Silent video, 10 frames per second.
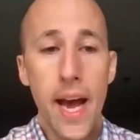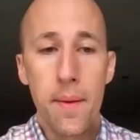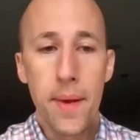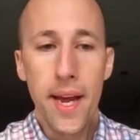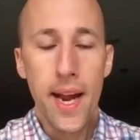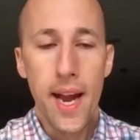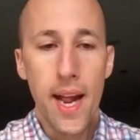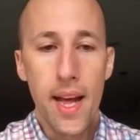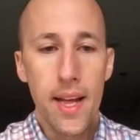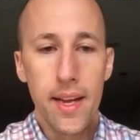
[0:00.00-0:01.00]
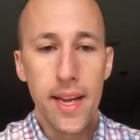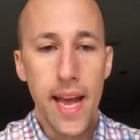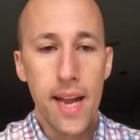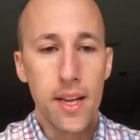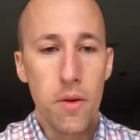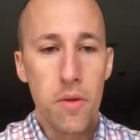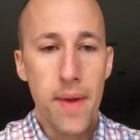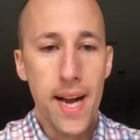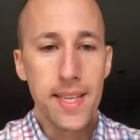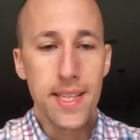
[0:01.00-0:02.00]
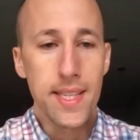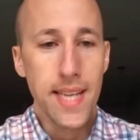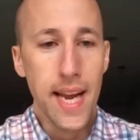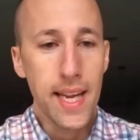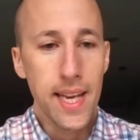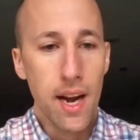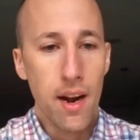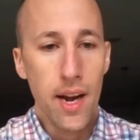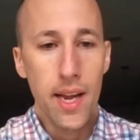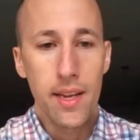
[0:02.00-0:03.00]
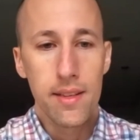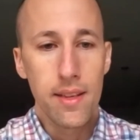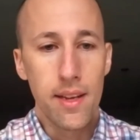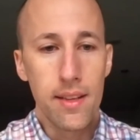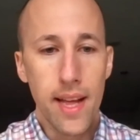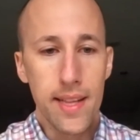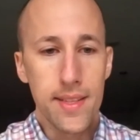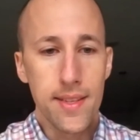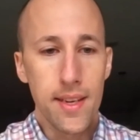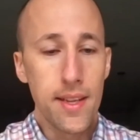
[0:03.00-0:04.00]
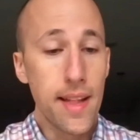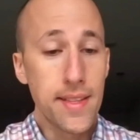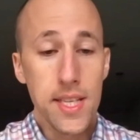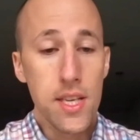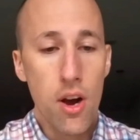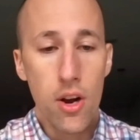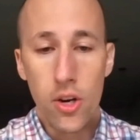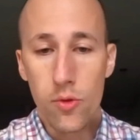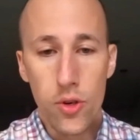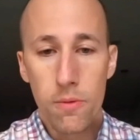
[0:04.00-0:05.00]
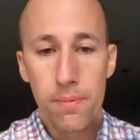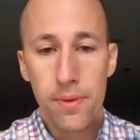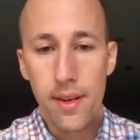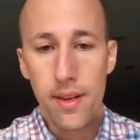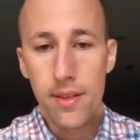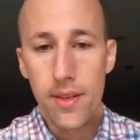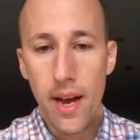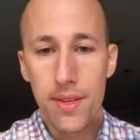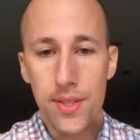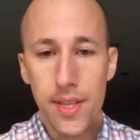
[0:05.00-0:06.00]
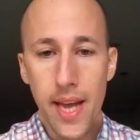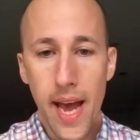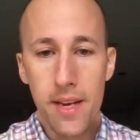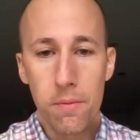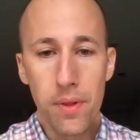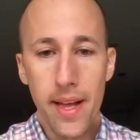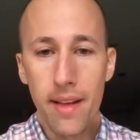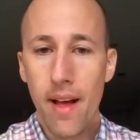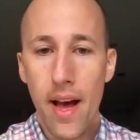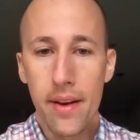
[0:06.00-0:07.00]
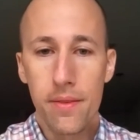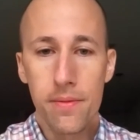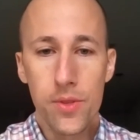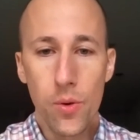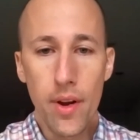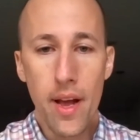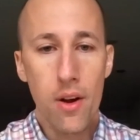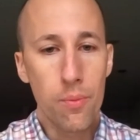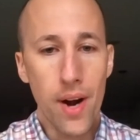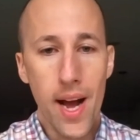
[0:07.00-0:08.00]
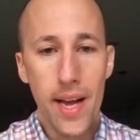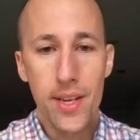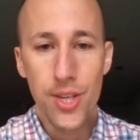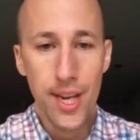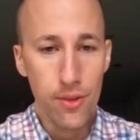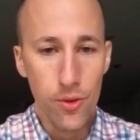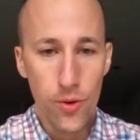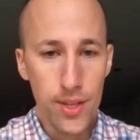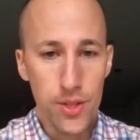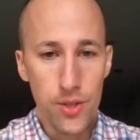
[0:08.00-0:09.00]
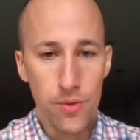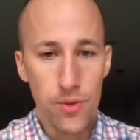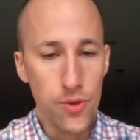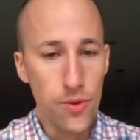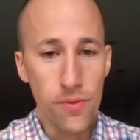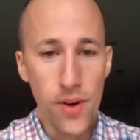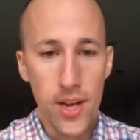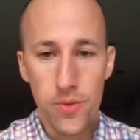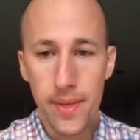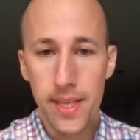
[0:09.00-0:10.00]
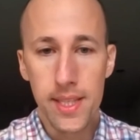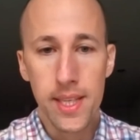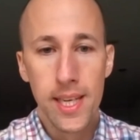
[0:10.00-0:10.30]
I mean, again, coming back to the secondary, that's a young group. You obviously had to play a lot of Toriano Pride and Jaden Lucas, two true freshmen.